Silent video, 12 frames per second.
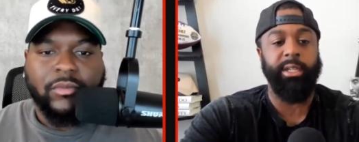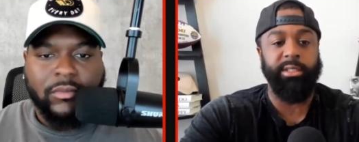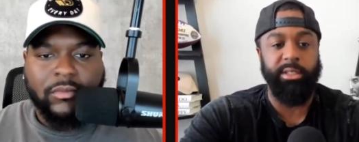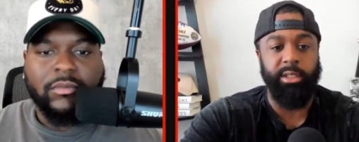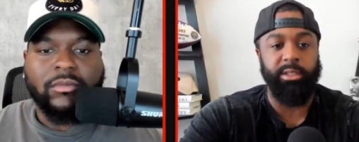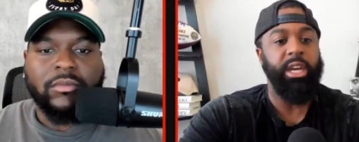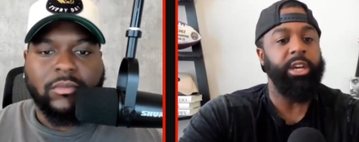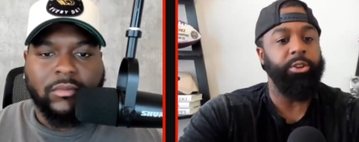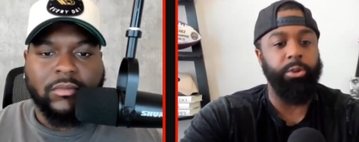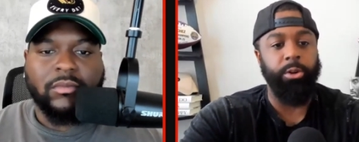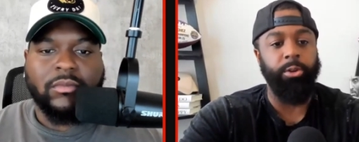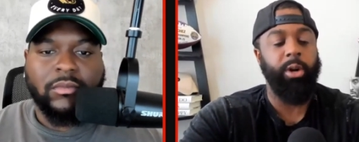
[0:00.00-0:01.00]
Speaker 1: us. You know you're
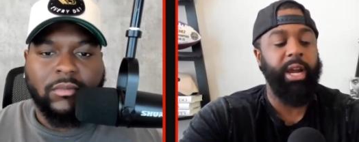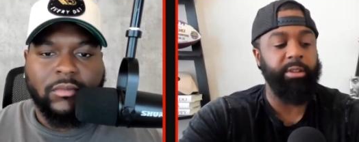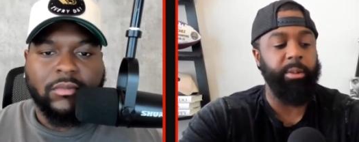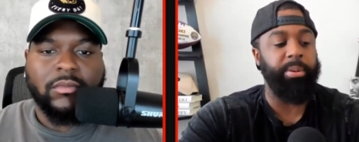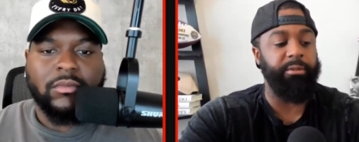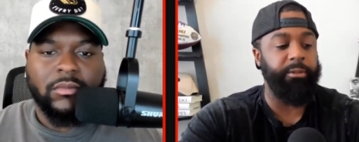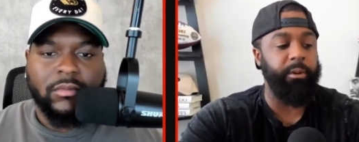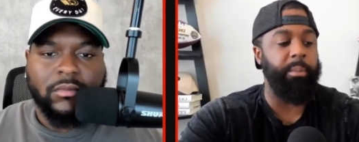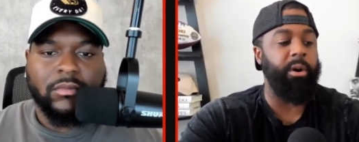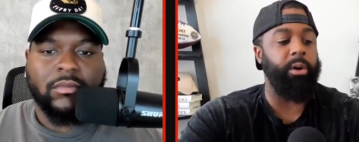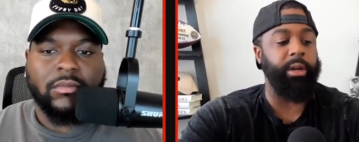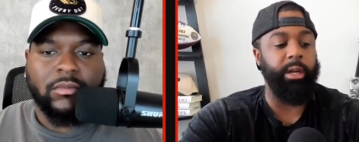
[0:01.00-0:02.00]
gonna have to play football, and
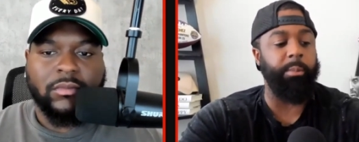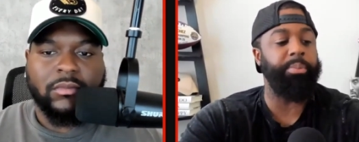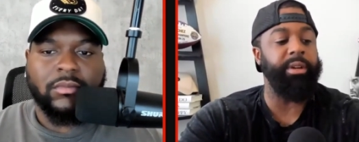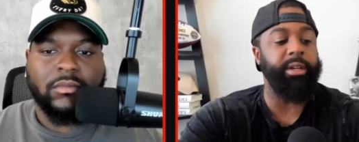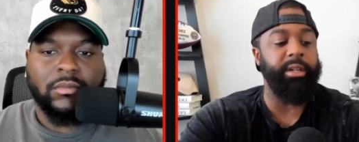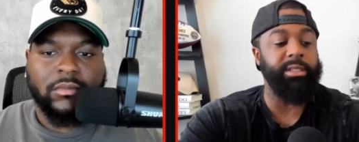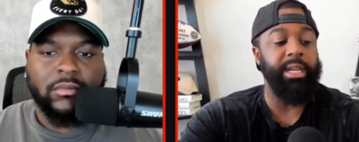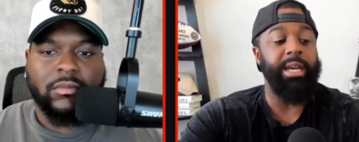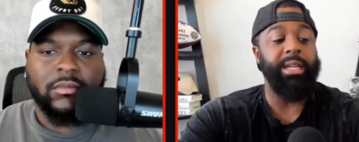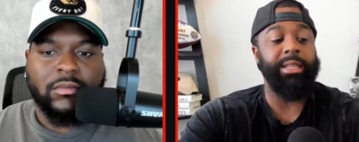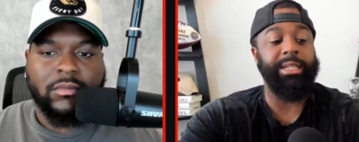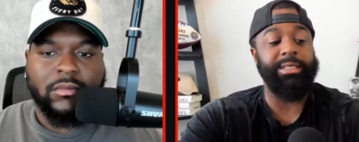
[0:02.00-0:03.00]
it appears
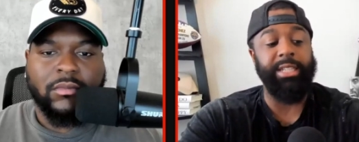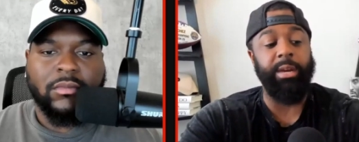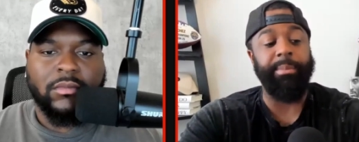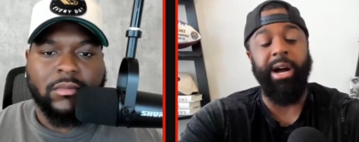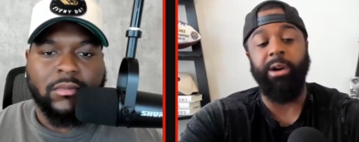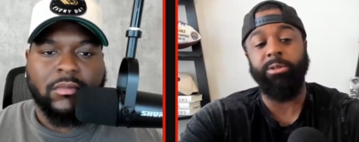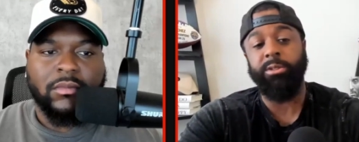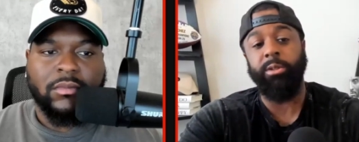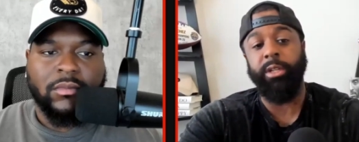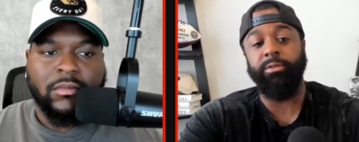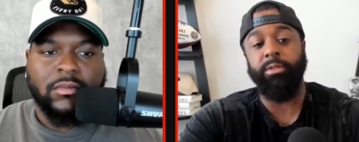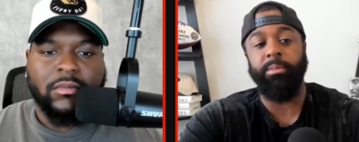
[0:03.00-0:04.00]
that Sam is gonna give
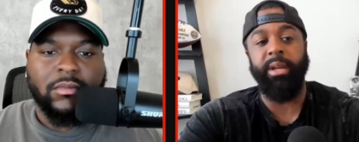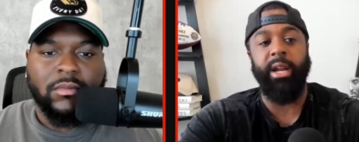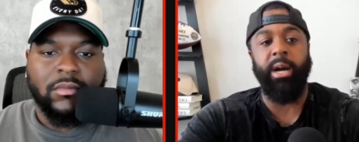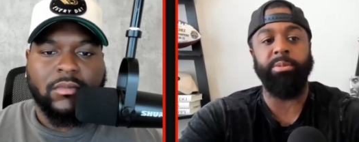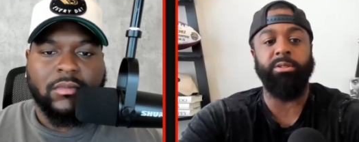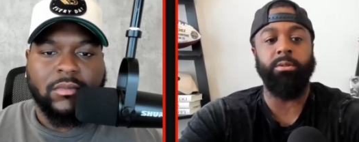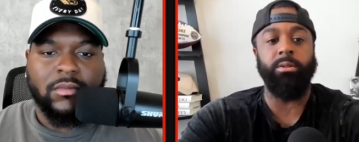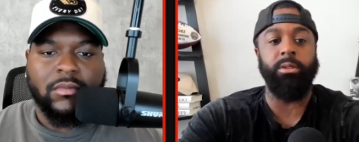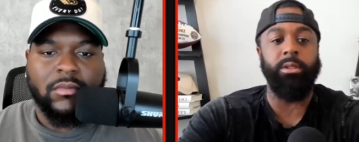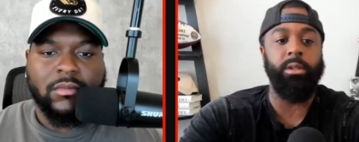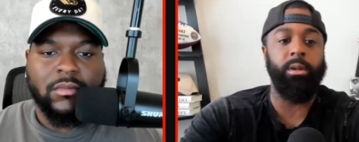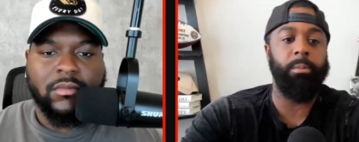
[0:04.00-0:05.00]
them that opportunity.
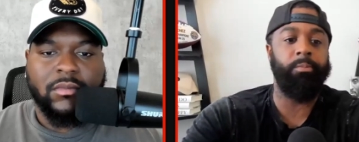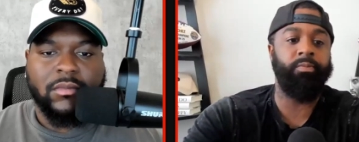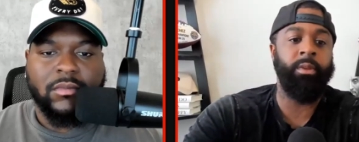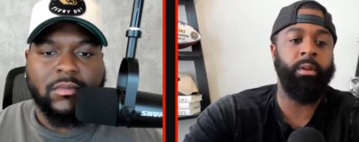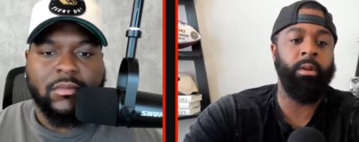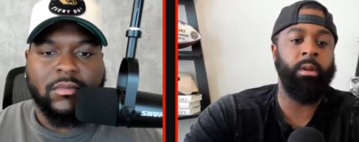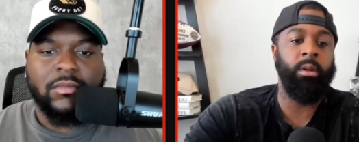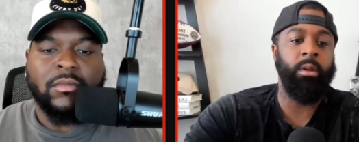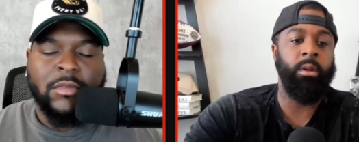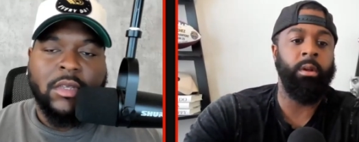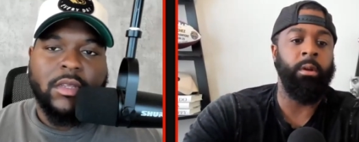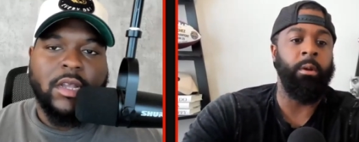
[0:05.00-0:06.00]

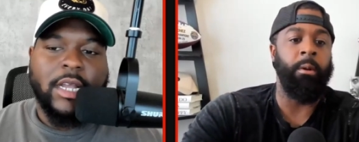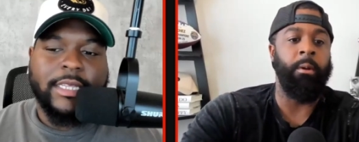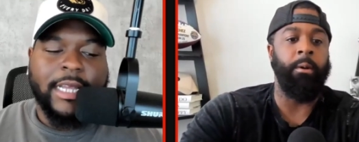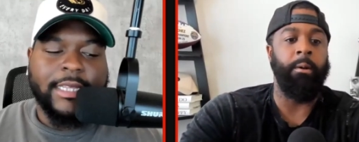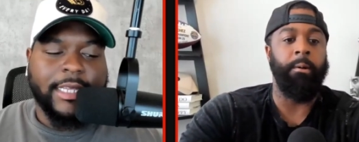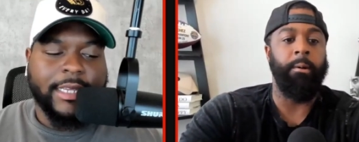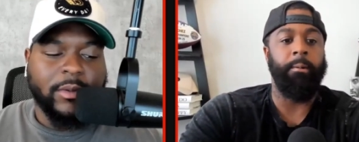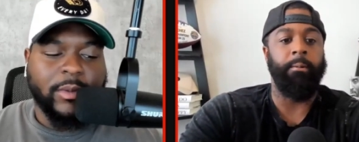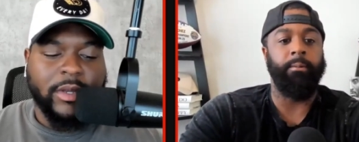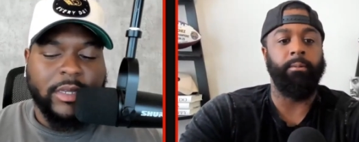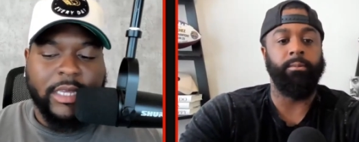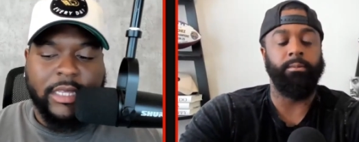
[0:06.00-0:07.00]
Speaker 2: No, I, th- I think he will,
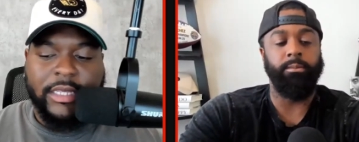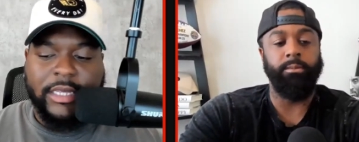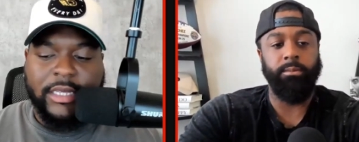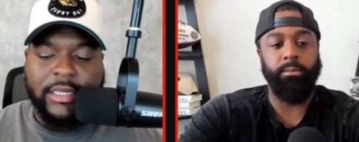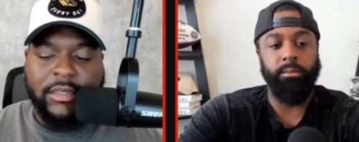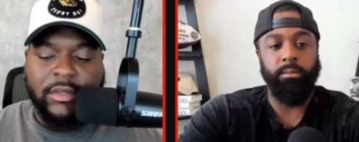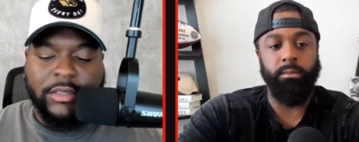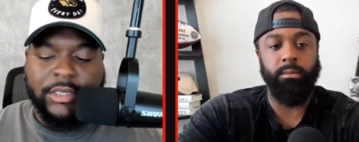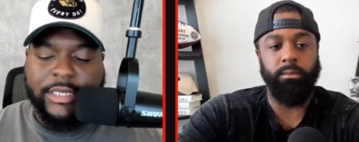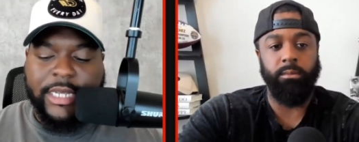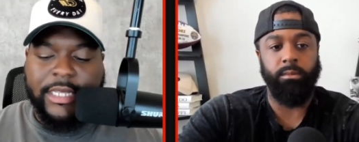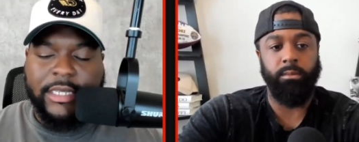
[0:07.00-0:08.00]
Keith. And you know, just
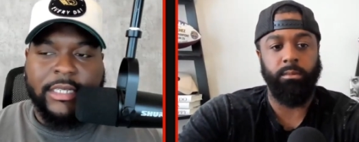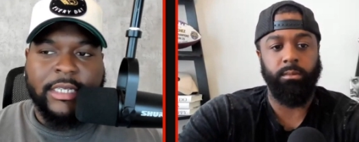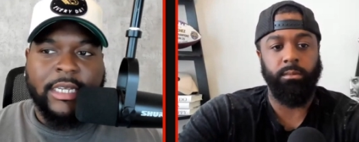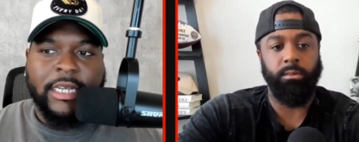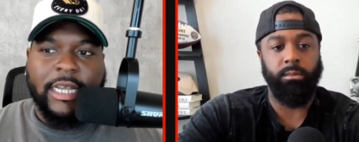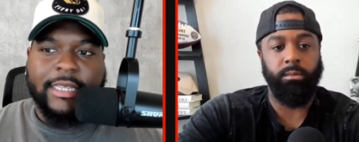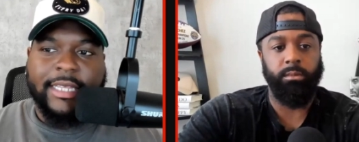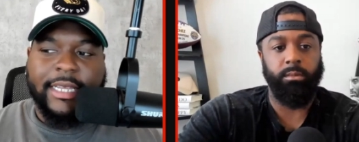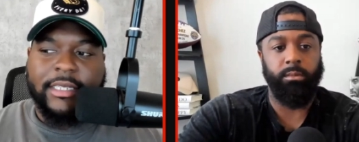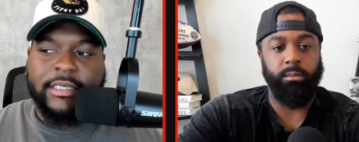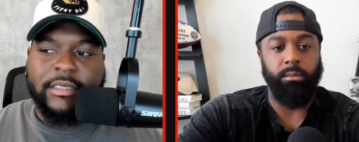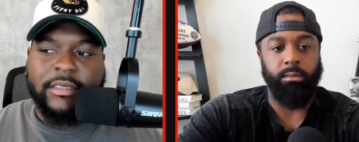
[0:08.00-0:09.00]
gotta. I think
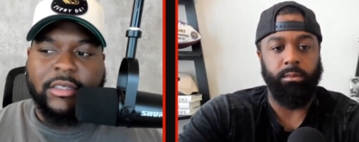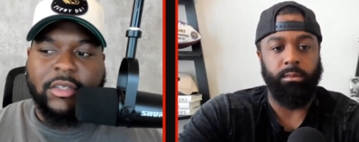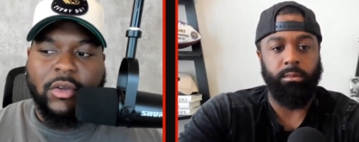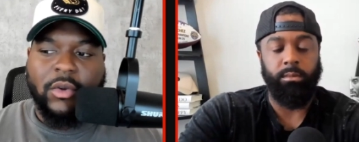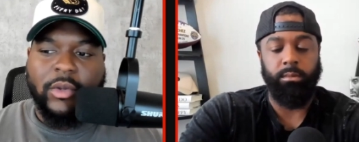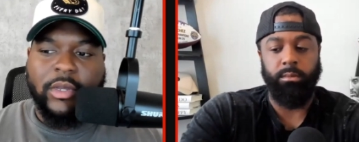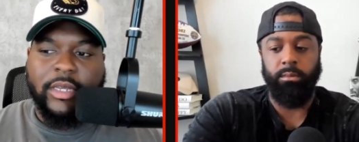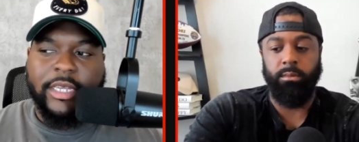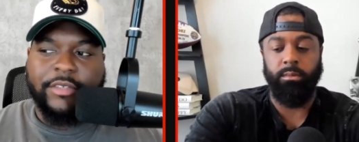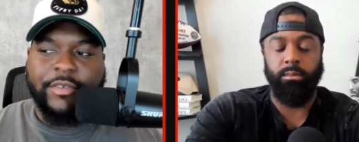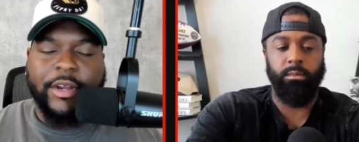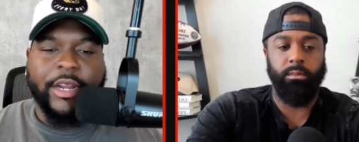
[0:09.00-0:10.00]
you know he's
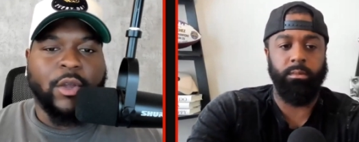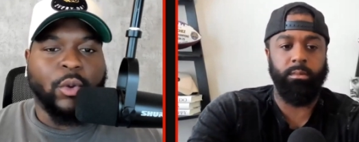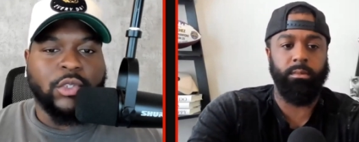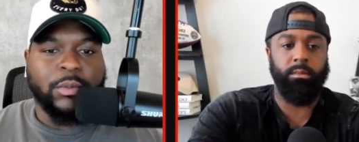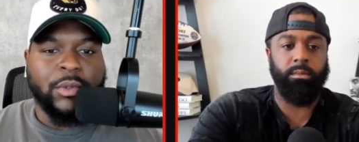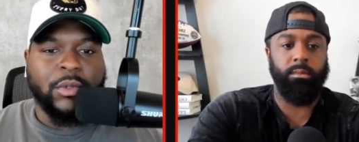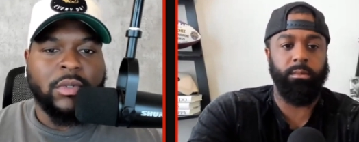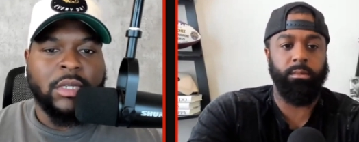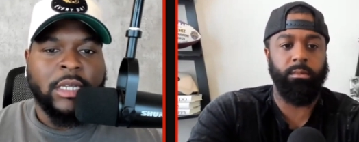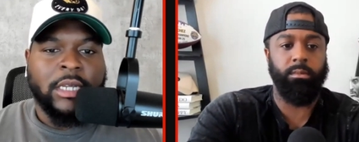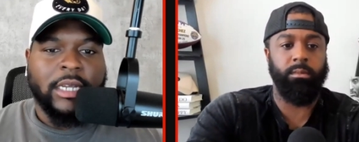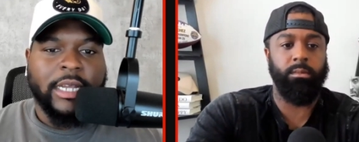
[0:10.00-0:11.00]
very coachable,
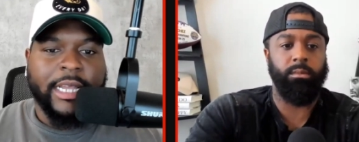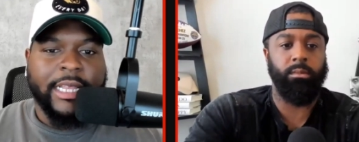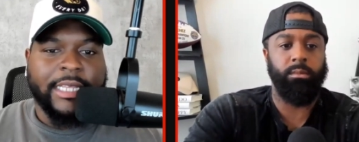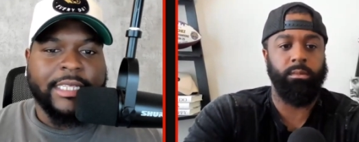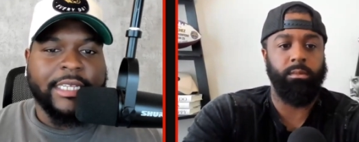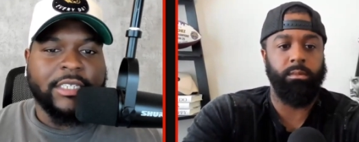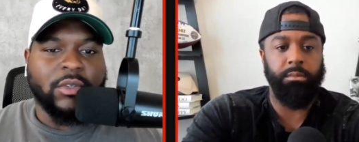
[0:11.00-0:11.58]
and I think that's gonna mm-hmm.